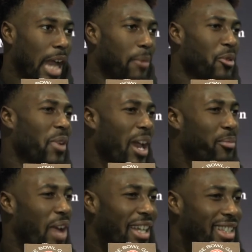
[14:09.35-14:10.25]
I mean, we
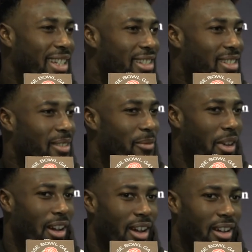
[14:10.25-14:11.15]
had practice
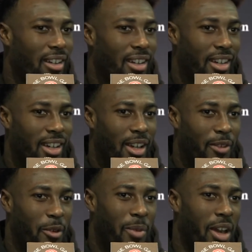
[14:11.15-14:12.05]
for
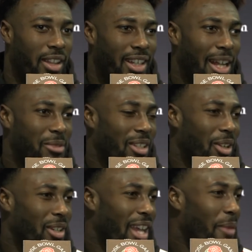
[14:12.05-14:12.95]
part of the Clemson
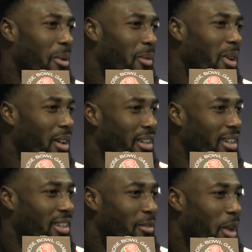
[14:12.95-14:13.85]
Notre Dame when we
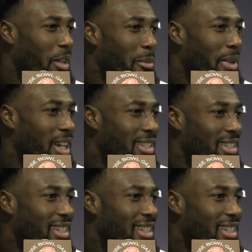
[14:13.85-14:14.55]
were on a bus,